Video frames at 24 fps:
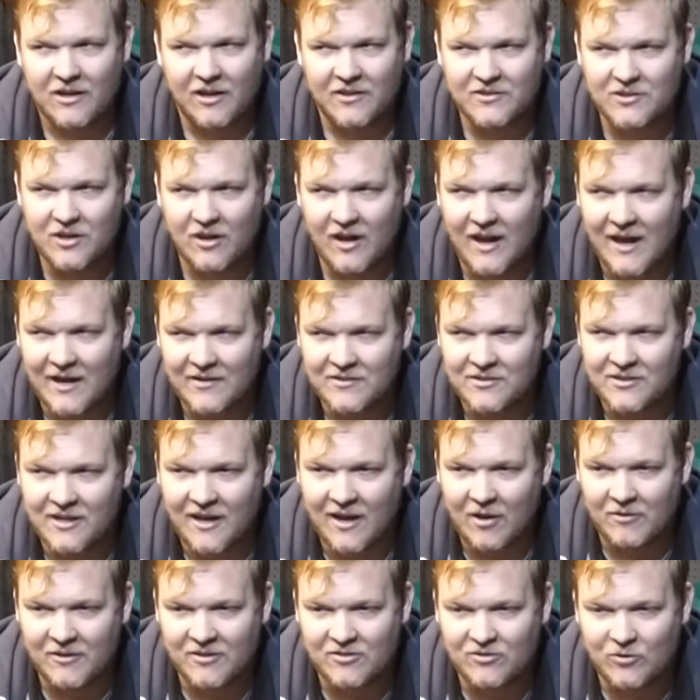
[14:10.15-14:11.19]
I don't know
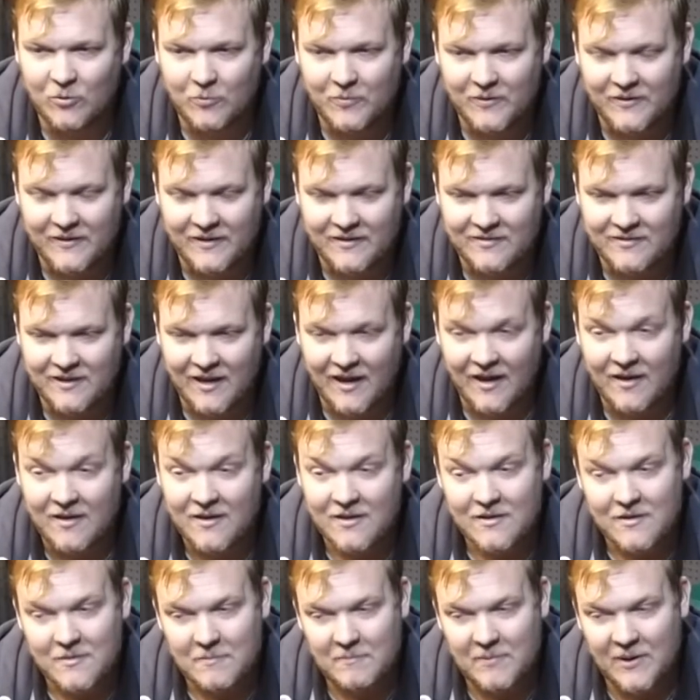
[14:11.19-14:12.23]
how they're stopping this cat,
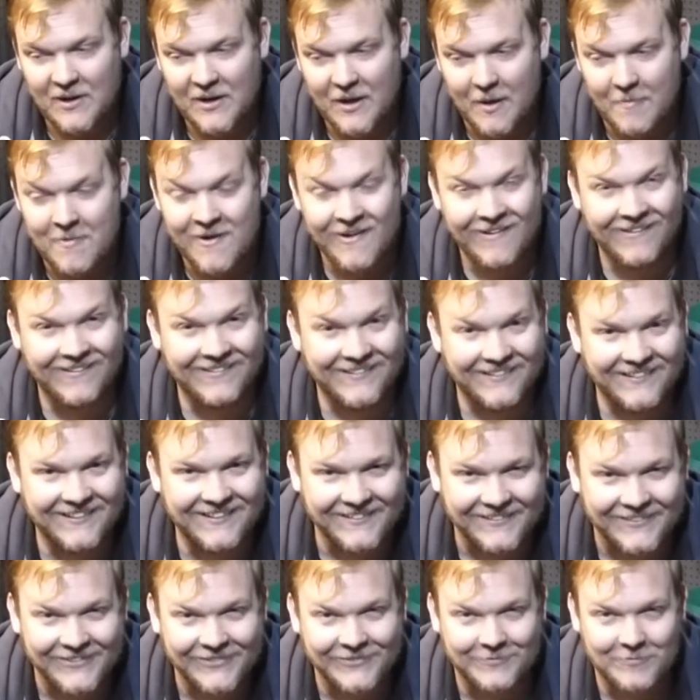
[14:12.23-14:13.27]
but
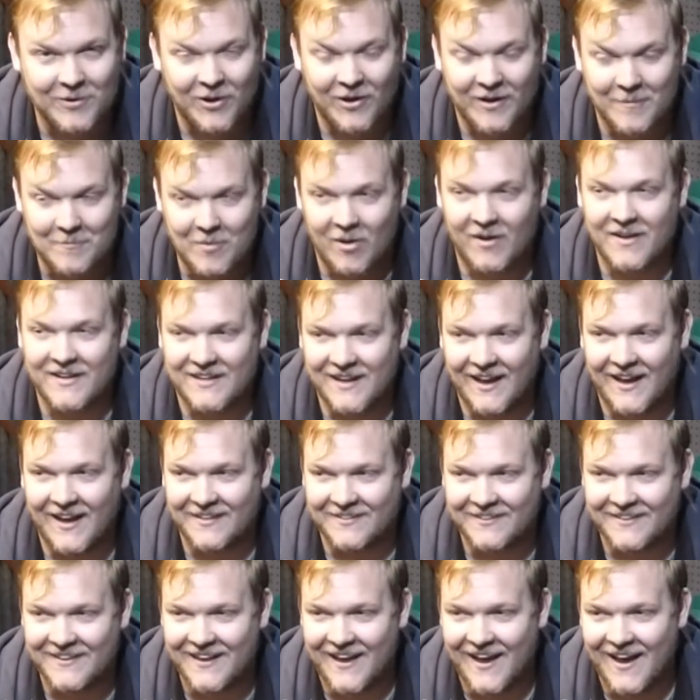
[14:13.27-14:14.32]
because my cat
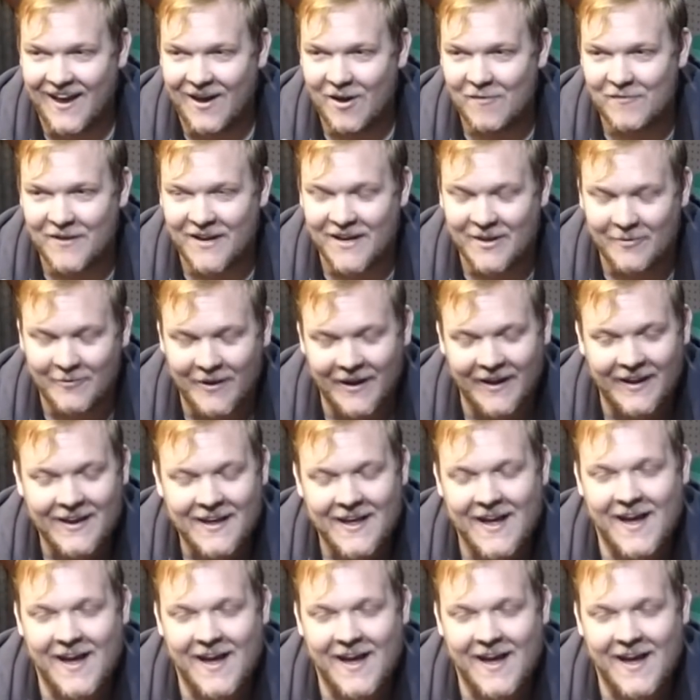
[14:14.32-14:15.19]
could get out of anywhere.